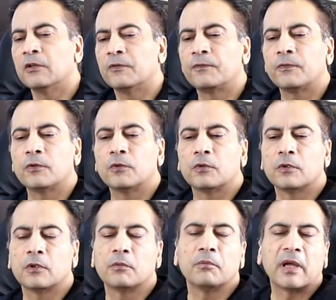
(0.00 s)
for
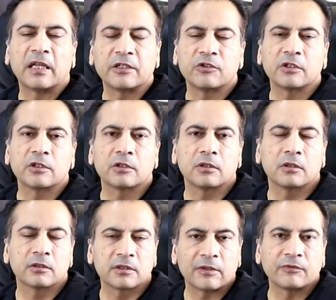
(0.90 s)
managing
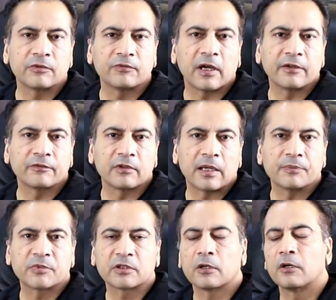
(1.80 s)
75
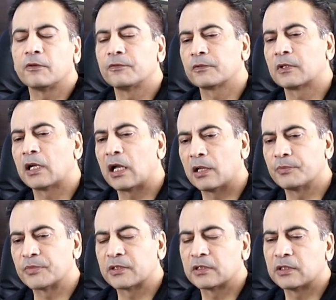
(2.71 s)
grams of
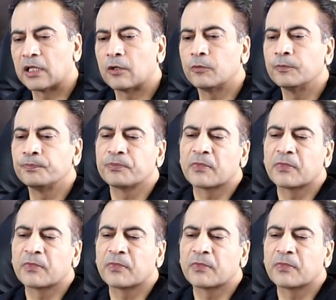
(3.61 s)
carbs. Now,